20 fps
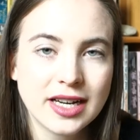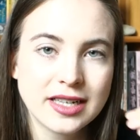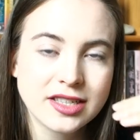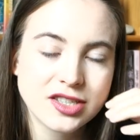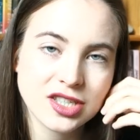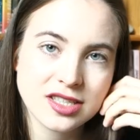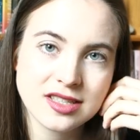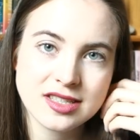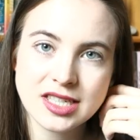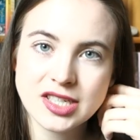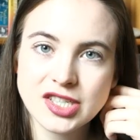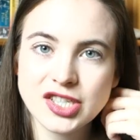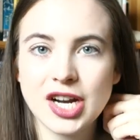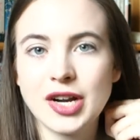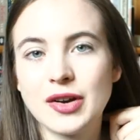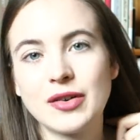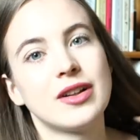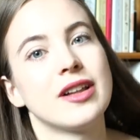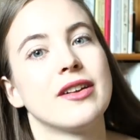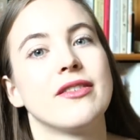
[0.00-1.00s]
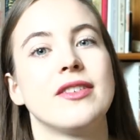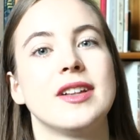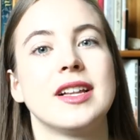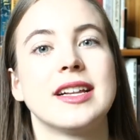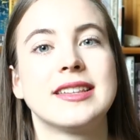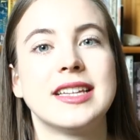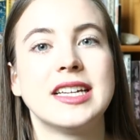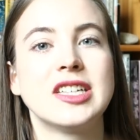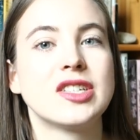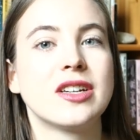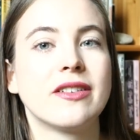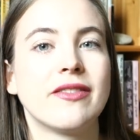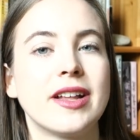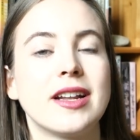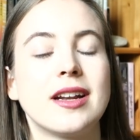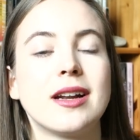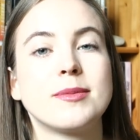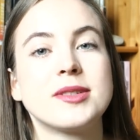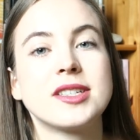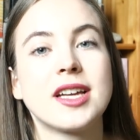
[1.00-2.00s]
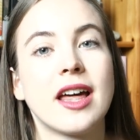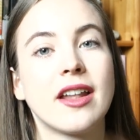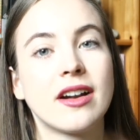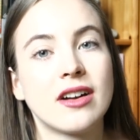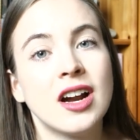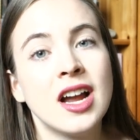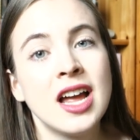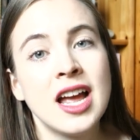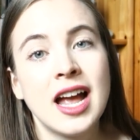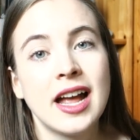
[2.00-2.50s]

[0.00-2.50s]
and just in general, I feel like they should have ended up together,